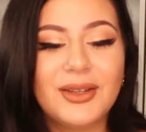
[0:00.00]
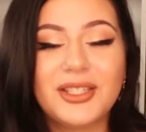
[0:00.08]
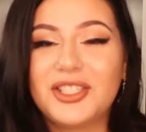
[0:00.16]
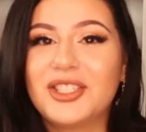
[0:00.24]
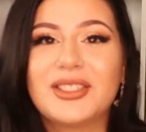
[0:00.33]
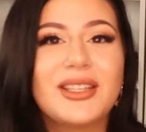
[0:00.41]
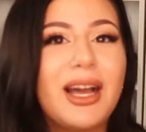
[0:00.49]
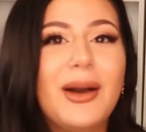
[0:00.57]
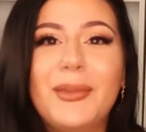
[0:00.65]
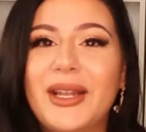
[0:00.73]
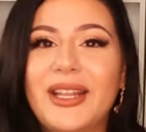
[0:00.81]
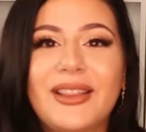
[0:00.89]
It's just
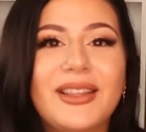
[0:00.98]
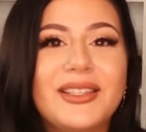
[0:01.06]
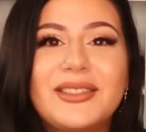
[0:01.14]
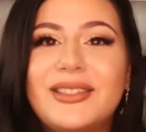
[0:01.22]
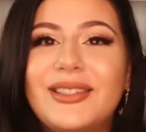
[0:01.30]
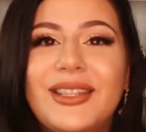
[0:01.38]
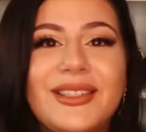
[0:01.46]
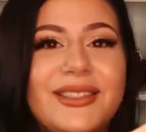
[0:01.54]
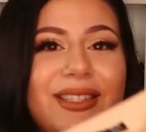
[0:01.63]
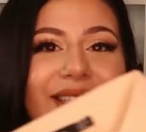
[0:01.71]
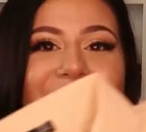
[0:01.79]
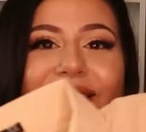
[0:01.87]
coming in this this
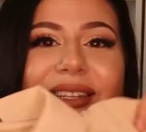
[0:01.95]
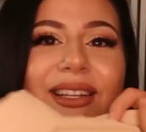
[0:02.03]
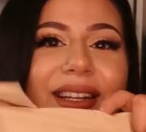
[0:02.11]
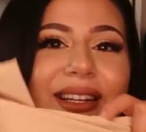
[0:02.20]
season